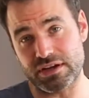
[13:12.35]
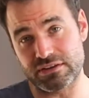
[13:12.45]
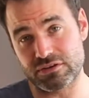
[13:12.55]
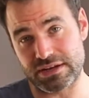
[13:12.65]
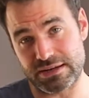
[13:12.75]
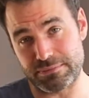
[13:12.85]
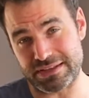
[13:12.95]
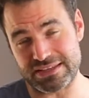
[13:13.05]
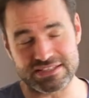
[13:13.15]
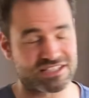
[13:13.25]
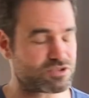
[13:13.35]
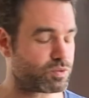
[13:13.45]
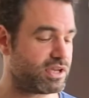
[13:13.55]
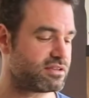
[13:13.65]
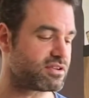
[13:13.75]
into a little bit this
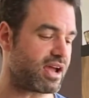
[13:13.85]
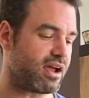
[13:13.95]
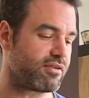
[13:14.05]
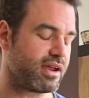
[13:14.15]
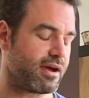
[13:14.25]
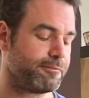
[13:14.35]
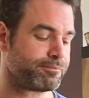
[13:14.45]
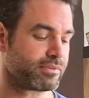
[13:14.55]
sweeter area,